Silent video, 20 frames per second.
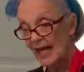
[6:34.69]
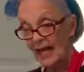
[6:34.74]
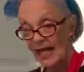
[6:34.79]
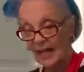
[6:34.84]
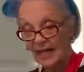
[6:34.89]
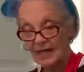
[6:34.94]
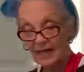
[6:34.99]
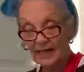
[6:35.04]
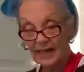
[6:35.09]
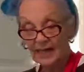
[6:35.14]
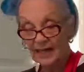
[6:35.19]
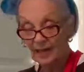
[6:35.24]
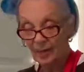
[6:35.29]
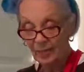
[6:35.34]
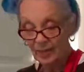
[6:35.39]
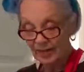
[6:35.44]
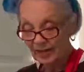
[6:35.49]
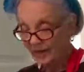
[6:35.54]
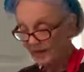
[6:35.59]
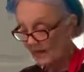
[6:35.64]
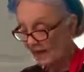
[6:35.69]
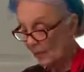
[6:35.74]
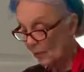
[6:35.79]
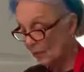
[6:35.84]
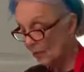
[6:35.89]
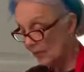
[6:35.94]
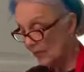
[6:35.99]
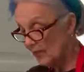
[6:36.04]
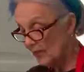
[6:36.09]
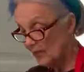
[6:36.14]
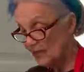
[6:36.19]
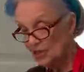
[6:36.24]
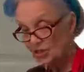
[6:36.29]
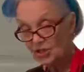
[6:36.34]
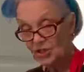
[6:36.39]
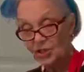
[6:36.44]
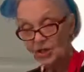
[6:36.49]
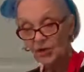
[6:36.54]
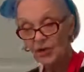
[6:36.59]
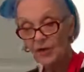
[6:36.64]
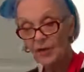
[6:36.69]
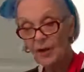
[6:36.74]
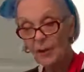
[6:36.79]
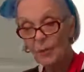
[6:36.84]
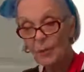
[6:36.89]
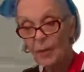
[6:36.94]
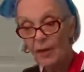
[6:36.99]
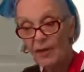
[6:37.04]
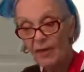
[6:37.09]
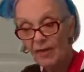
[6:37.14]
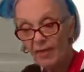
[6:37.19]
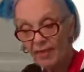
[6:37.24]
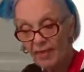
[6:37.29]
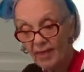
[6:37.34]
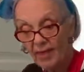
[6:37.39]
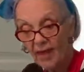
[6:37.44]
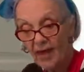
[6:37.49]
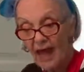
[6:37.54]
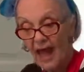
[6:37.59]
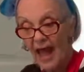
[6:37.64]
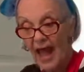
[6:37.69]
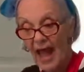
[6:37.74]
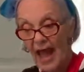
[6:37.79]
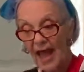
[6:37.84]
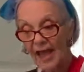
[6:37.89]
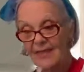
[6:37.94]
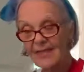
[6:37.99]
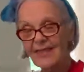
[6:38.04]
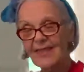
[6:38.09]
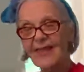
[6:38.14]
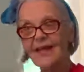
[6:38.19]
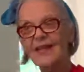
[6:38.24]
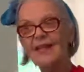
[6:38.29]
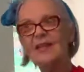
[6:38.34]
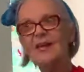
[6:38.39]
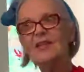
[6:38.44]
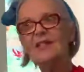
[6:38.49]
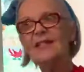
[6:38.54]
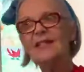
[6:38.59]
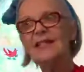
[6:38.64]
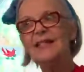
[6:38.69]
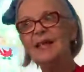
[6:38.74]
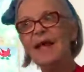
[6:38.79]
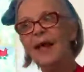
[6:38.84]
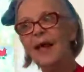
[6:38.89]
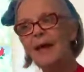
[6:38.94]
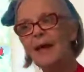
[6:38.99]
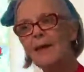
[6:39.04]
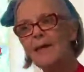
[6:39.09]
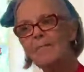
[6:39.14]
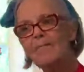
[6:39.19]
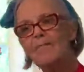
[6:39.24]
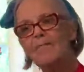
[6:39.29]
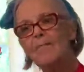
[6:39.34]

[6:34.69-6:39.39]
and anybody that we can share them with, and then I'll say,